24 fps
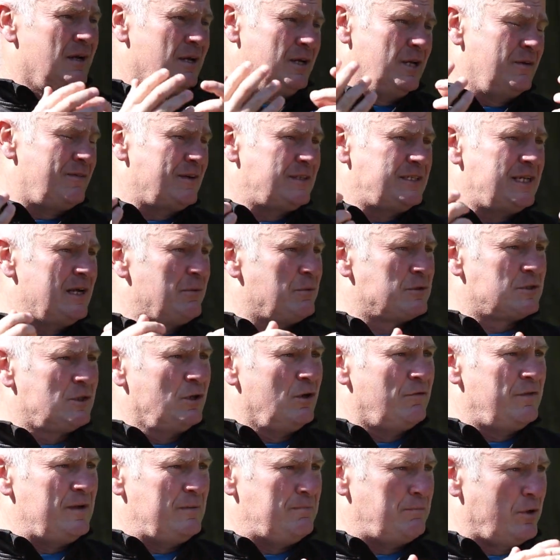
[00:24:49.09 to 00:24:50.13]
The other day it was
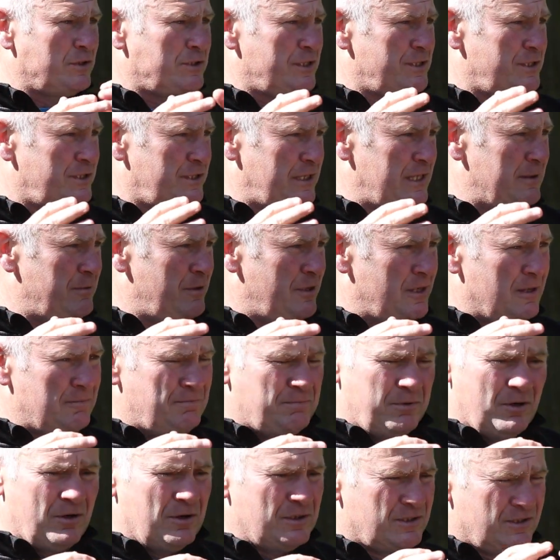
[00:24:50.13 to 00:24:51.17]
lovely. Boz's team, you know,
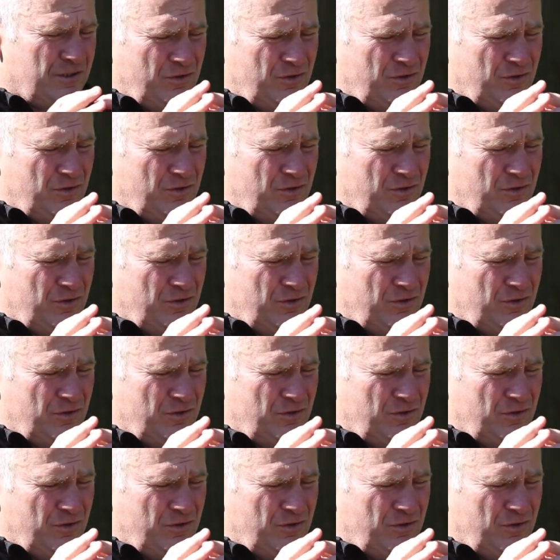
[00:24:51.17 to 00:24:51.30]
Boz,